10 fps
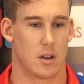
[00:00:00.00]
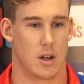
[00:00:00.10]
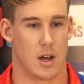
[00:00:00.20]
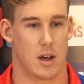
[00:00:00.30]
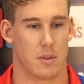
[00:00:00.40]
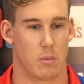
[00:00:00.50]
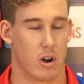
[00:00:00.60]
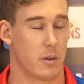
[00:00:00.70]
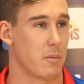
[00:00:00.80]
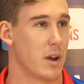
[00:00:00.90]
they're
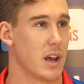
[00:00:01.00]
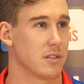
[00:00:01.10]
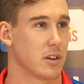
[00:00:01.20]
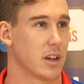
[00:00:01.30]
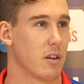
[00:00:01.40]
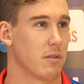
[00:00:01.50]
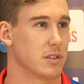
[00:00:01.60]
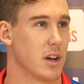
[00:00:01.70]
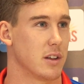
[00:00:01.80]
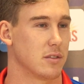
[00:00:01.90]
worried about me, he's going to get off the
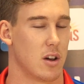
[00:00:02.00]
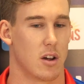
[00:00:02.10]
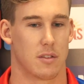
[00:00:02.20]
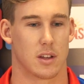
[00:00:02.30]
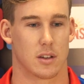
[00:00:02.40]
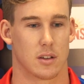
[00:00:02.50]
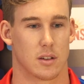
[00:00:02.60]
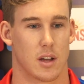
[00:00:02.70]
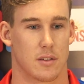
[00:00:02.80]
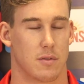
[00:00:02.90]
chain, so I think
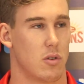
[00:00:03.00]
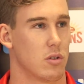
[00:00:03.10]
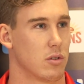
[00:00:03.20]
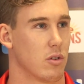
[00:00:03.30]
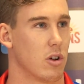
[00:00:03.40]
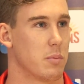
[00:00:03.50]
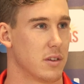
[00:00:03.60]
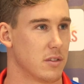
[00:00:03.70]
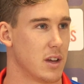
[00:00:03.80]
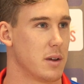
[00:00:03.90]
as a forward group and
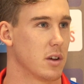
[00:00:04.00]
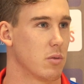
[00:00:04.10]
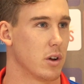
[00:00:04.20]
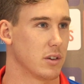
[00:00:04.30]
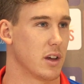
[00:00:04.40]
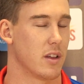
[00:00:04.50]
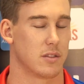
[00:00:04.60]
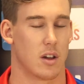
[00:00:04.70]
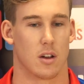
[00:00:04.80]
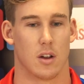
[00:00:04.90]
as a team, you've got to work together.
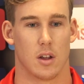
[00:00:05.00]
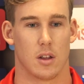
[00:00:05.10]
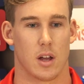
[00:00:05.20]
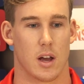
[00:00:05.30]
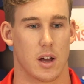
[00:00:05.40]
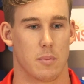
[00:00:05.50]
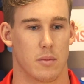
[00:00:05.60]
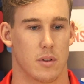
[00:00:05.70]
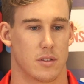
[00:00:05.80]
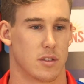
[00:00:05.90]
So
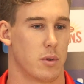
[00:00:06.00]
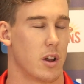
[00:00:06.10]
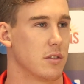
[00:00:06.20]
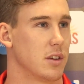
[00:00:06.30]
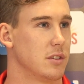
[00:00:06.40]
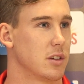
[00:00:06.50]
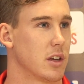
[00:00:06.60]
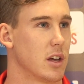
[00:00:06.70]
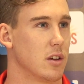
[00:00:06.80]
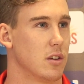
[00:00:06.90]
it's just one of those things you've got
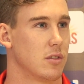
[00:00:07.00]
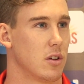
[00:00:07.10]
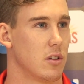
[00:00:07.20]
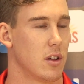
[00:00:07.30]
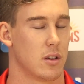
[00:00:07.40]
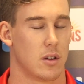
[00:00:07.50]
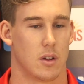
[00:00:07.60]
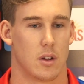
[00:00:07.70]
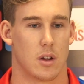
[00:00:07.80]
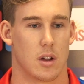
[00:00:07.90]
to get used to. The
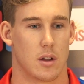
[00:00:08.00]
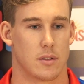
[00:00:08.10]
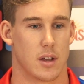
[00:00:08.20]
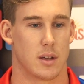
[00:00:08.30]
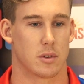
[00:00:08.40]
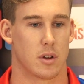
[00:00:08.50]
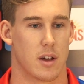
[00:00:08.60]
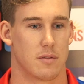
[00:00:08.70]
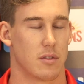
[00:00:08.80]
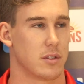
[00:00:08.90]
teams are going to
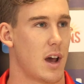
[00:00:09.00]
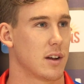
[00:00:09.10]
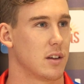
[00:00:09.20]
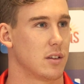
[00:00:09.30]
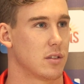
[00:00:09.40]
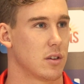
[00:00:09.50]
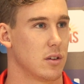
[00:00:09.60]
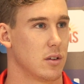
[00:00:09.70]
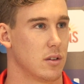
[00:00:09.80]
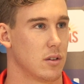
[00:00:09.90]
have different tactics
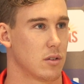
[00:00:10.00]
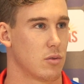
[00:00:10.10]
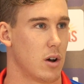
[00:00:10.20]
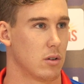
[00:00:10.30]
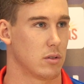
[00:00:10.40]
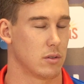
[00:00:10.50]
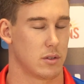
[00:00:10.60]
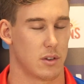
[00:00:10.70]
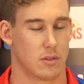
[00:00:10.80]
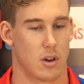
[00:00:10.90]
to quell
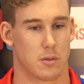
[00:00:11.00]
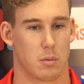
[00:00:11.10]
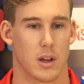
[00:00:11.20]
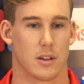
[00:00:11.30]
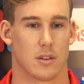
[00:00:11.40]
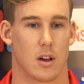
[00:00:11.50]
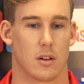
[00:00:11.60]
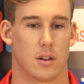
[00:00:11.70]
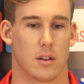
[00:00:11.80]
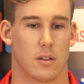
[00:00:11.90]
different types of players. So
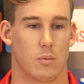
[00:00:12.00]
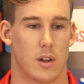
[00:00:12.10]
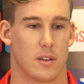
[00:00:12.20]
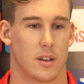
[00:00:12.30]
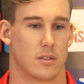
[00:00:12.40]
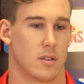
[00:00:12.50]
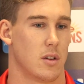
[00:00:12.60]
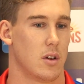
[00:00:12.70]
one thing's,